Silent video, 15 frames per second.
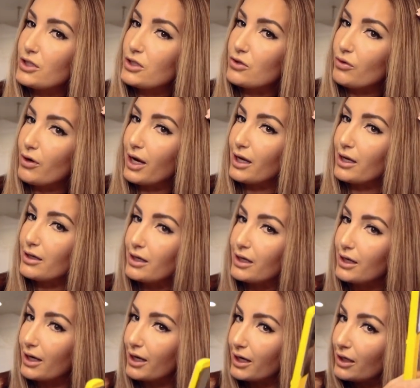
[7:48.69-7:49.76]
strand,
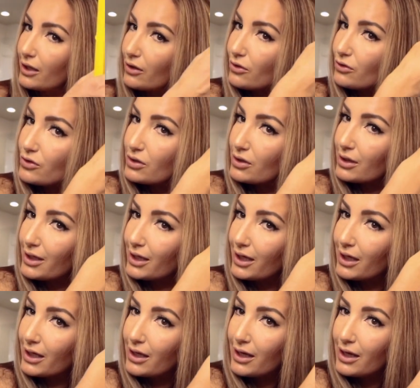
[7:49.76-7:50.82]
and I
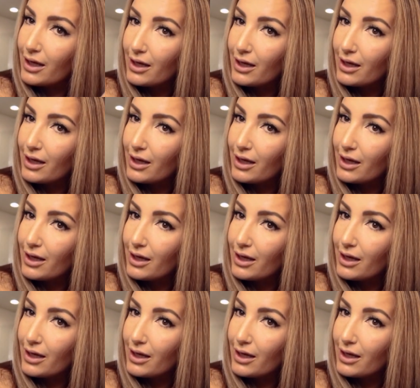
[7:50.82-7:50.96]
usually